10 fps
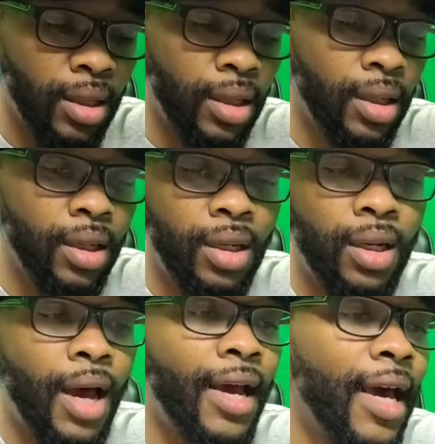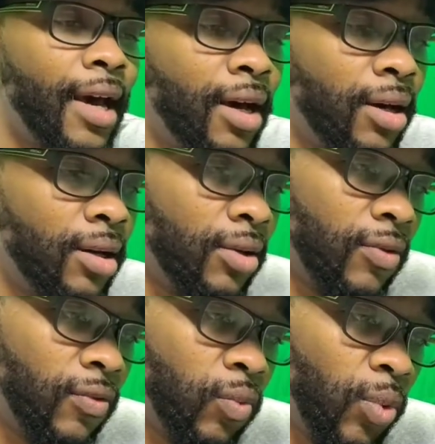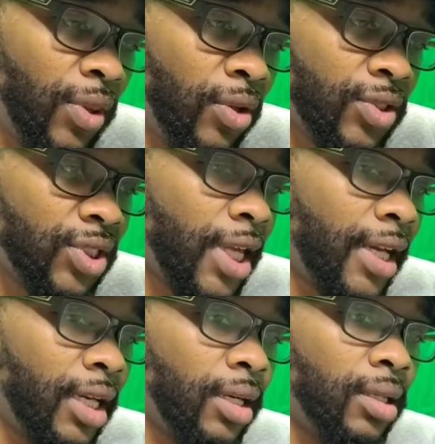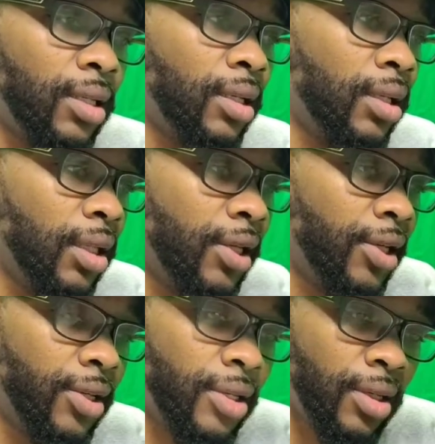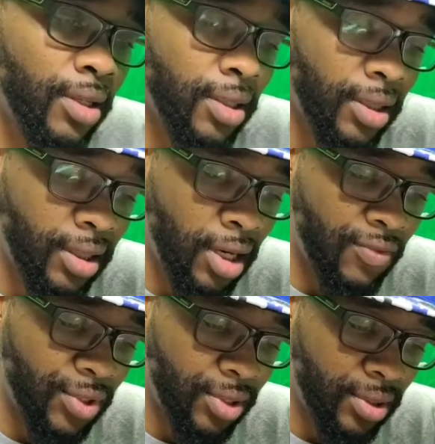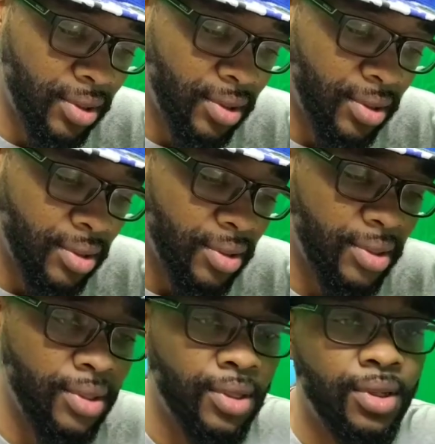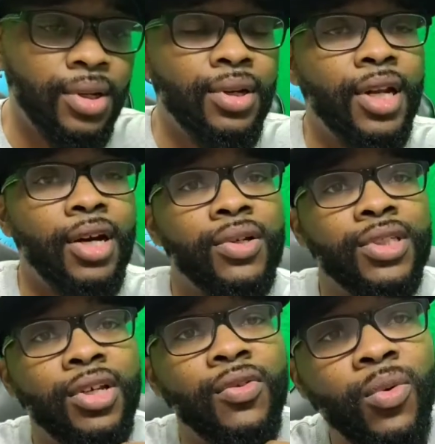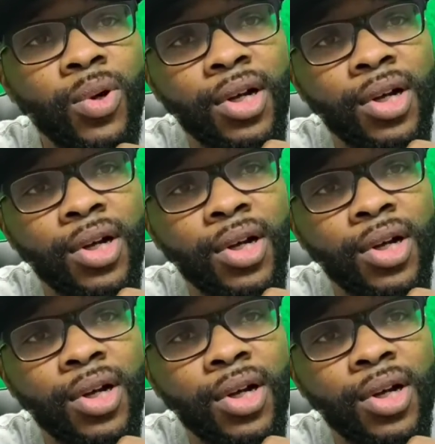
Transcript: I have what looks like a clear cover. Not gonna tell you for